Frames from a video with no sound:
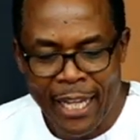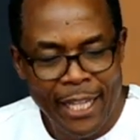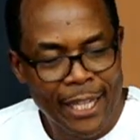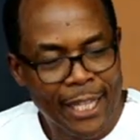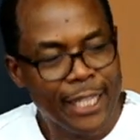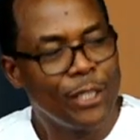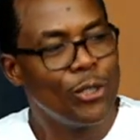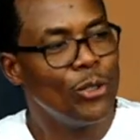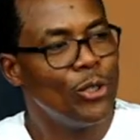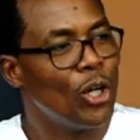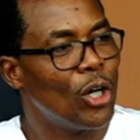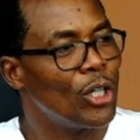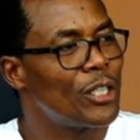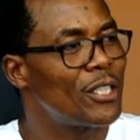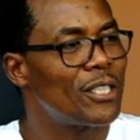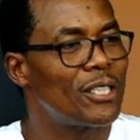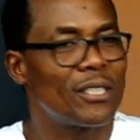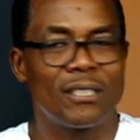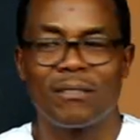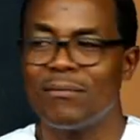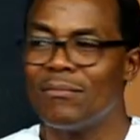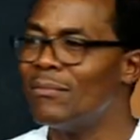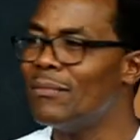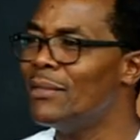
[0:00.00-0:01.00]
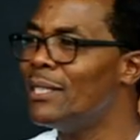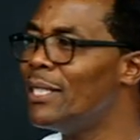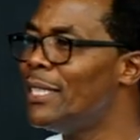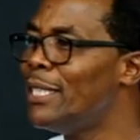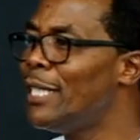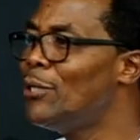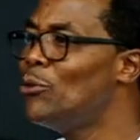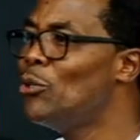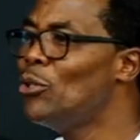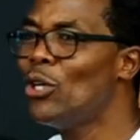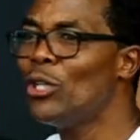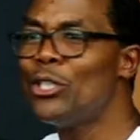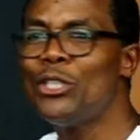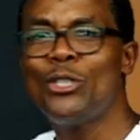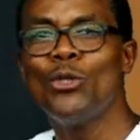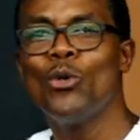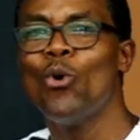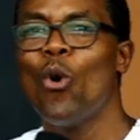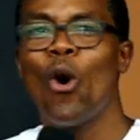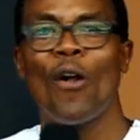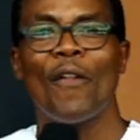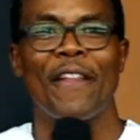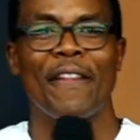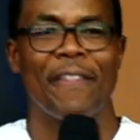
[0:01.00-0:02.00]
They do not, they do not do
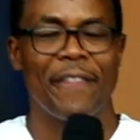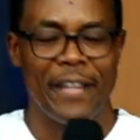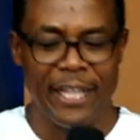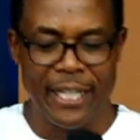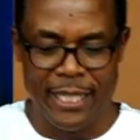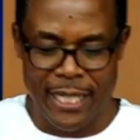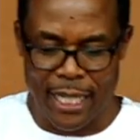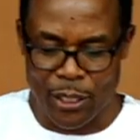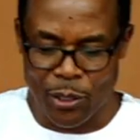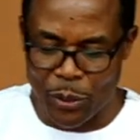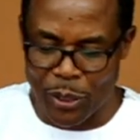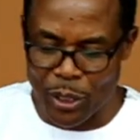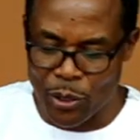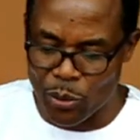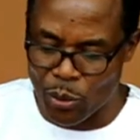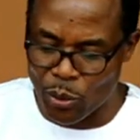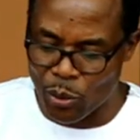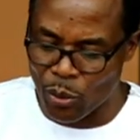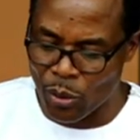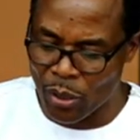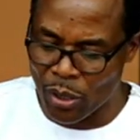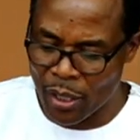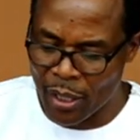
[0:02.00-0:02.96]
all the things that we do.